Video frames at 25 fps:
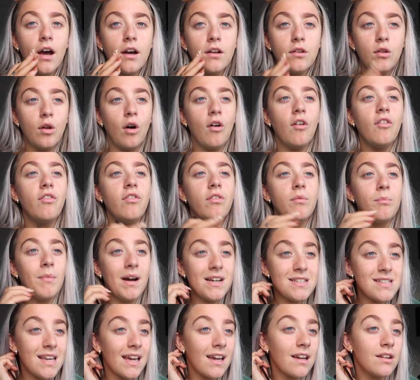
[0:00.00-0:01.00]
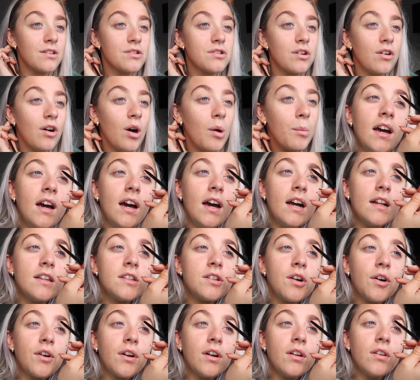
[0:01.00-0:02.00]
love my second job. It's
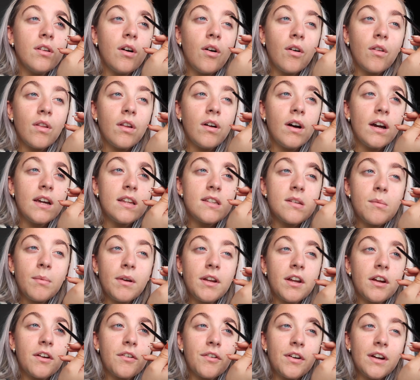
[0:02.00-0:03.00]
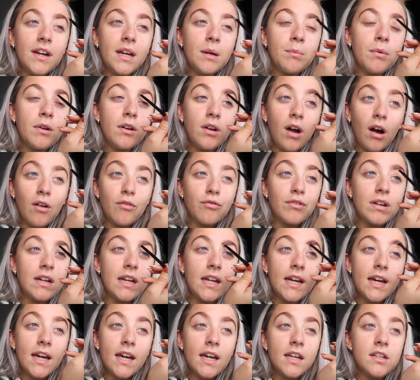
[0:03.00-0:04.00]
sort of along the lines of my degree, but not
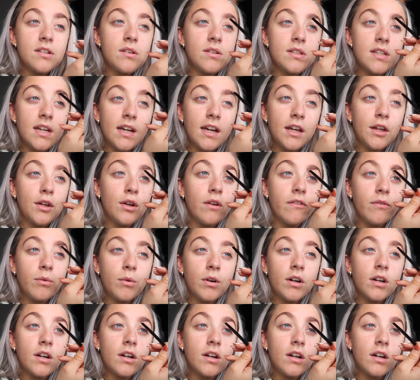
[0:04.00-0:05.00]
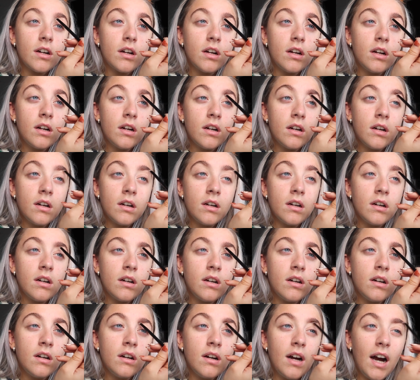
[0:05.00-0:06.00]
really. So it's like a youth worker.
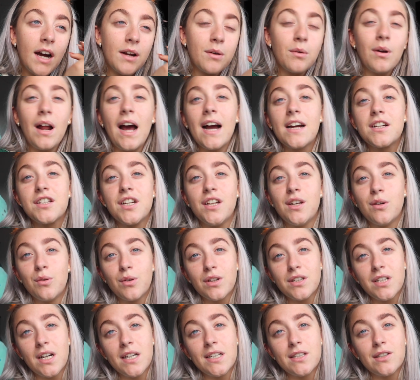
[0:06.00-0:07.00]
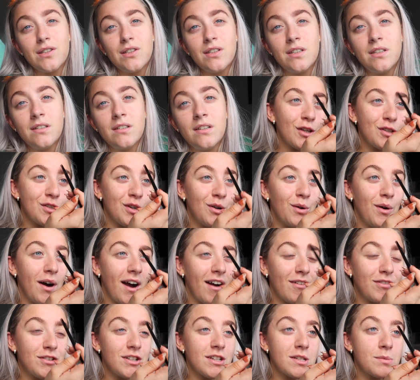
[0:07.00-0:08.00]
I don't actually know the title. So
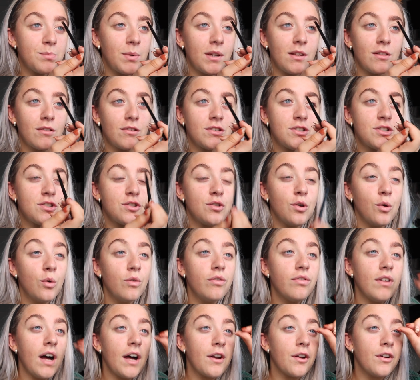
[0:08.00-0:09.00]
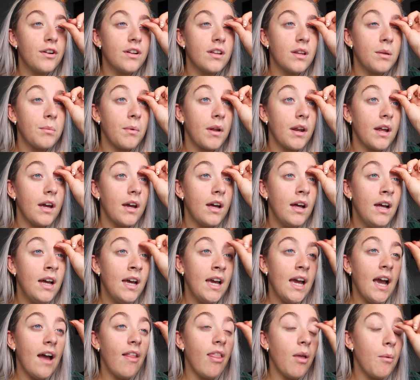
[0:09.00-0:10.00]
I've just been so flat out at the minute,
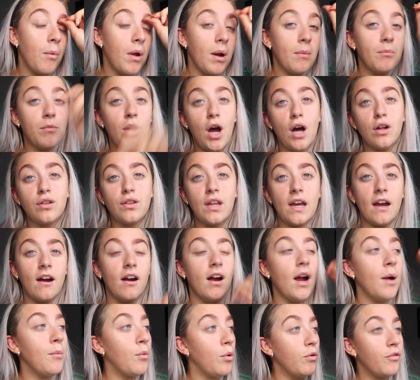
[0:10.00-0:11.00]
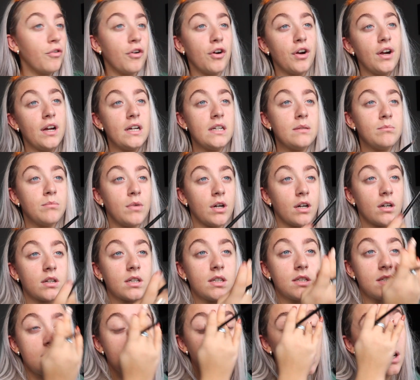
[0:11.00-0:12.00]
and then when I'm not there, I'm over at
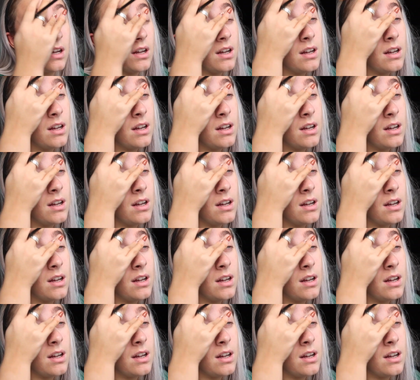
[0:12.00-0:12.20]
Mark's,